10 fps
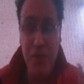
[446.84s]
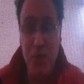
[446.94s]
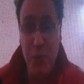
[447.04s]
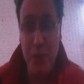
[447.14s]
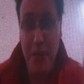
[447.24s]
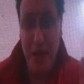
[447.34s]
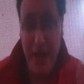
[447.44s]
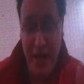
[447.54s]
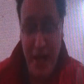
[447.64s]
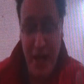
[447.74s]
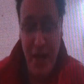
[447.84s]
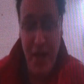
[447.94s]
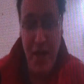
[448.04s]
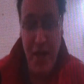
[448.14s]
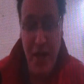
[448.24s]
into play
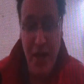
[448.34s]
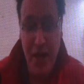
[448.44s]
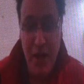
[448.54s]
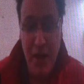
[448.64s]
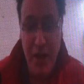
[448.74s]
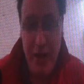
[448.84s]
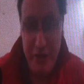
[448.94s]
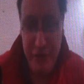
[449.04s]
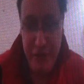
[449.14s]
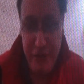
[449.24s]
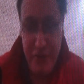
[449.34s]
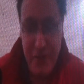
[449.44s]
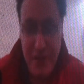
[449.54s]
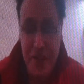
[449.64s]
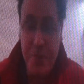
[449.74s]
if,
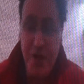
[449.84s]
and